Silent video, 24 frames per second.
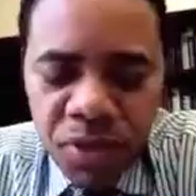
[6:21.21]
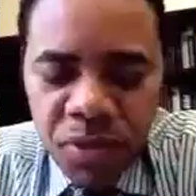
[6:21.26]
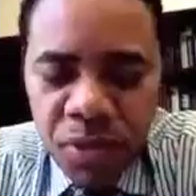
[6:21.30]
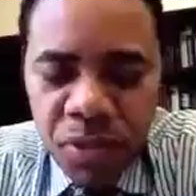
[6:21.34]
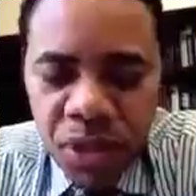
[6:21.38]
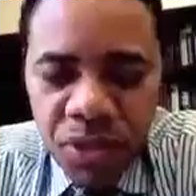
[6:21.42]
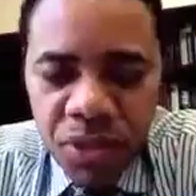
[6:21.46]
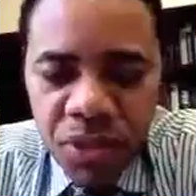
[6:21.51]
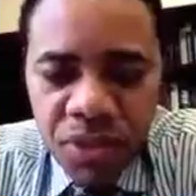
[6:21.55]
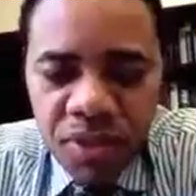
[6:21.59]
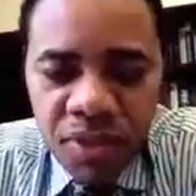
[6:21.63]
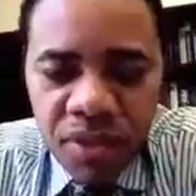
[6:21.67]

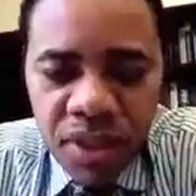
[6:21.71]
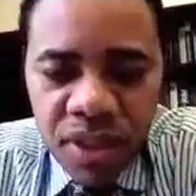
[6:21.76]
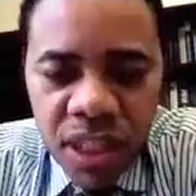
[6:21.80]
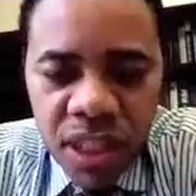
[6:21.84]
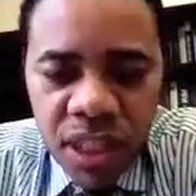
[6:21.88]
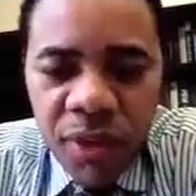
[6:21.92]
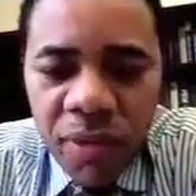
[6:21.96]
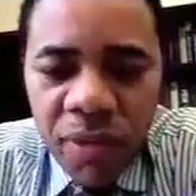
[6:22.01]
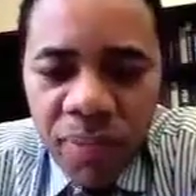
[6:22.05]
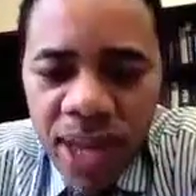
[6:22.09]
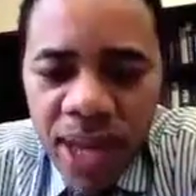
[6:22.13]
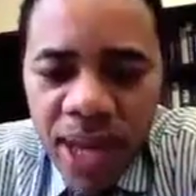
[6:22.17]
abuse
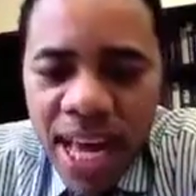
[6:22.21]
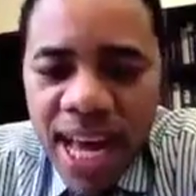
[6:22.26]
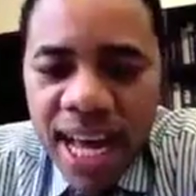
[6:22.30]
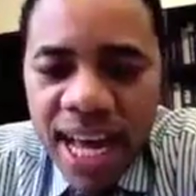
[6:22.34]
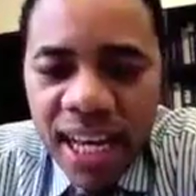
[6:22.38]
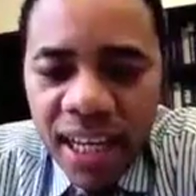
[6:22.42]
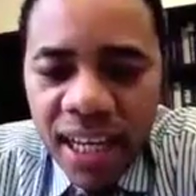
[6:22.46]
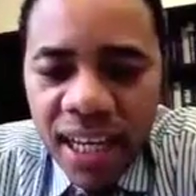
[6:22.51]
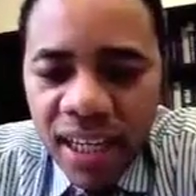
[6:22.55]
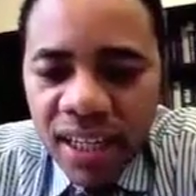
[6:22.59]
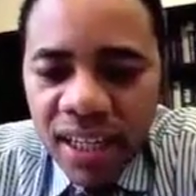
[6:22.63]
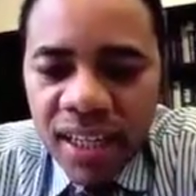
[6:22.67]
going
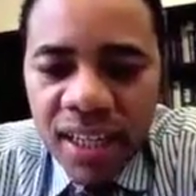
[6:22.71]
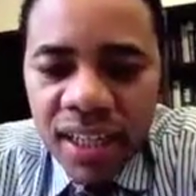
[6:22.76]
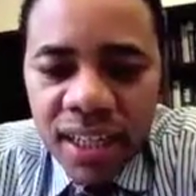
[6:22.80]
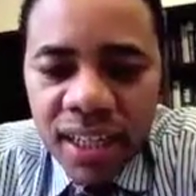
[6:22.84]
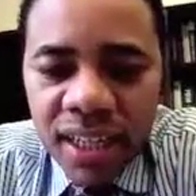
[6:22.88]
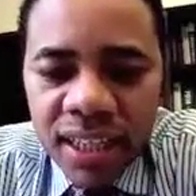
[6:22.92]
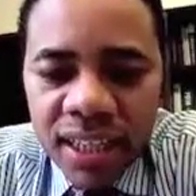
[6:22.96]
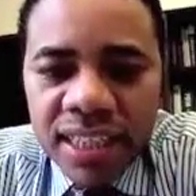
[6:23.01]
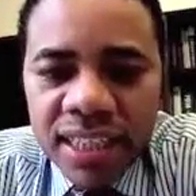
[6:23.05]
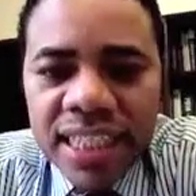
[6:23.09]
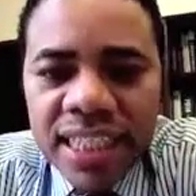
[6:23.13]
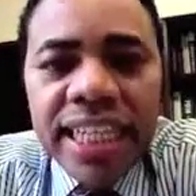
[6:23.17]
back
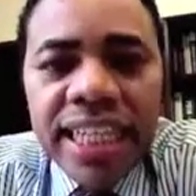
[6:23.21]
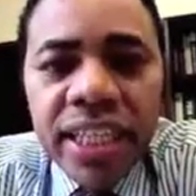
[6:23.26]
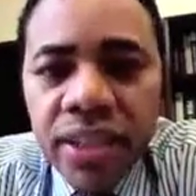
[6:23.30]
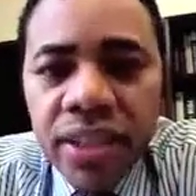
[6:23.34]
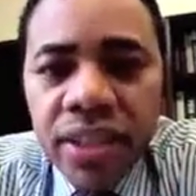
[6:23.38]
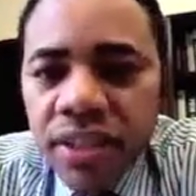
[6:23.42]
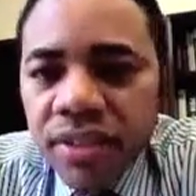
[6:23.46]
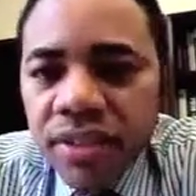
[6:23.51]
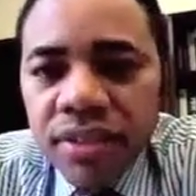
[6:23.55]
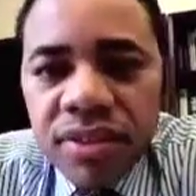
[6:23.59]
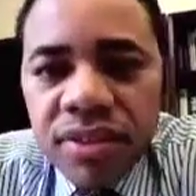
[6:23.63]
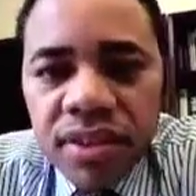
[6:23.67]

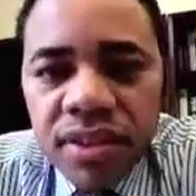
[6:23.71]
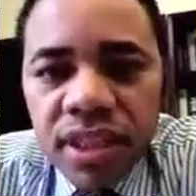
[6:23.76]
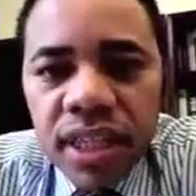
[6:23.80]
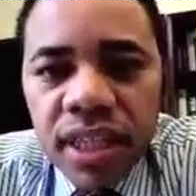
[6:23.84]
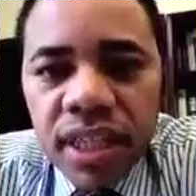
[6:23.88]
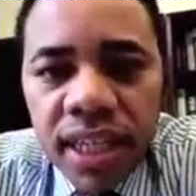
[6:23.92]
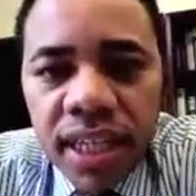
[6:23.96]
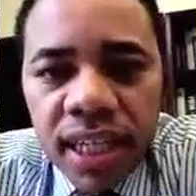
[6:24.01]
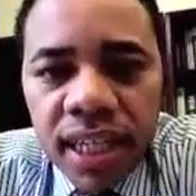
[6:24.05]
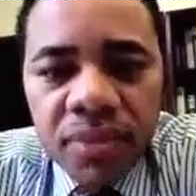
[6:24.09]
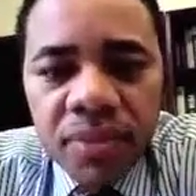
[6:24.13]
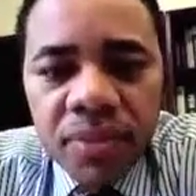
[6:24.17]
years,
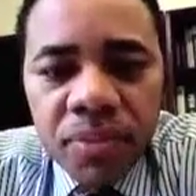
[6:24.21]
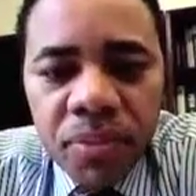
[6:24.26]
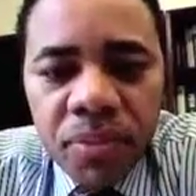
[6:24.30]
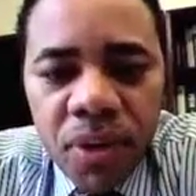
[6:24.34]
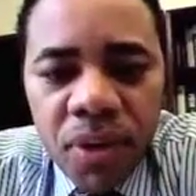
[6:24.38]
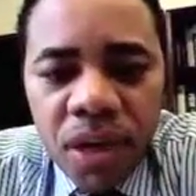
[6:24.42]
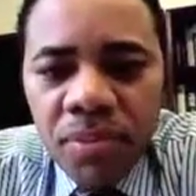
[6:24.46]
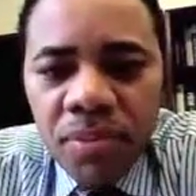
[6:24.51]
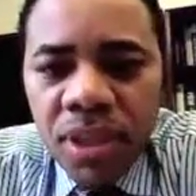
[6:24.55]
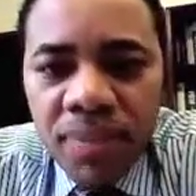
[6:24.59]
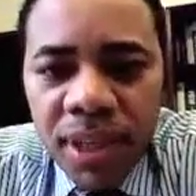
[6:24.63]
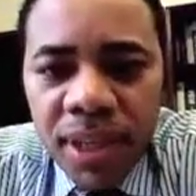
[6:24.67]

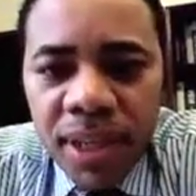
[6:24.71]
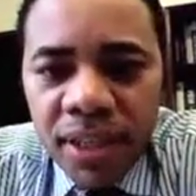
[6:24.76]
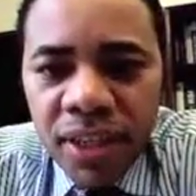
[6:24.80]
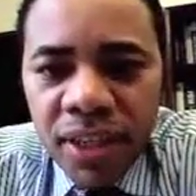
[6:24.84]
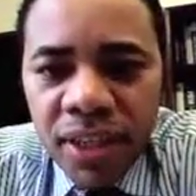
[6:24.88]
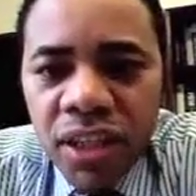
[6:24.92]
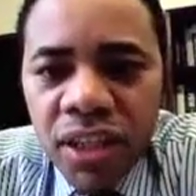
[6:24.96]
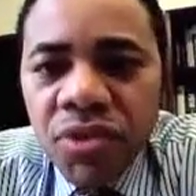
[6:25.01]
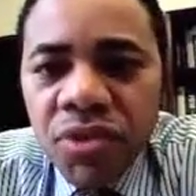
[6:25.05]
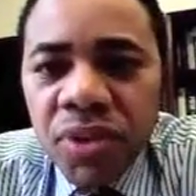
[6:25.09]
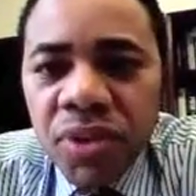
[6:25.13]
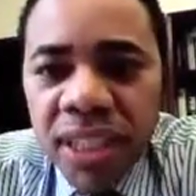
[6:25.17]
probably about
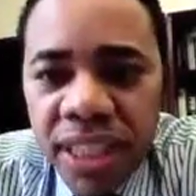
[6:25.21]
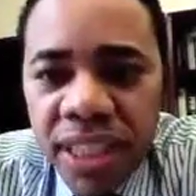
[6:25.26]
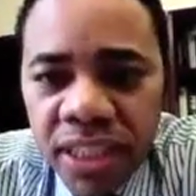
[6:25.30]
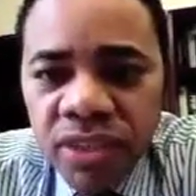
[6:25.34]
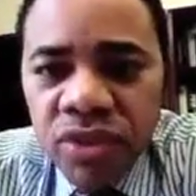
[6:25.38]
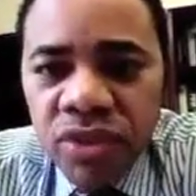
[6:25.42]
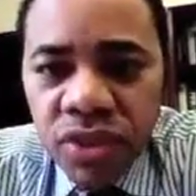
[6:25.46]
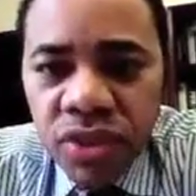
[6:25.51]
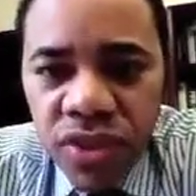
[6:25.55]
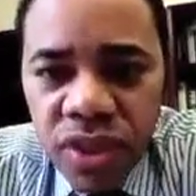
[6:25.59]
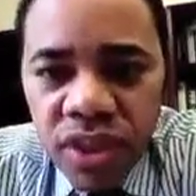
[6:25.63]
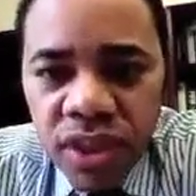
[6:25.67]
100
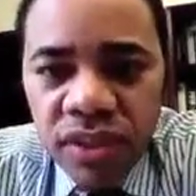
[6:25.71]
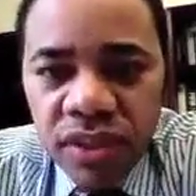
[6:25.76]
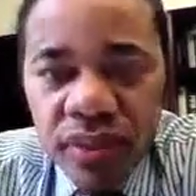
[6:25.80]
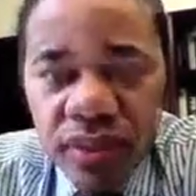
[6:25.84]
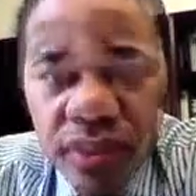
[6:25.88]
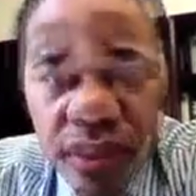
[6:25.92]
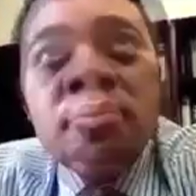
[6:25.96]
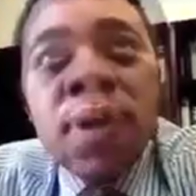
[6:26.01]
years or so.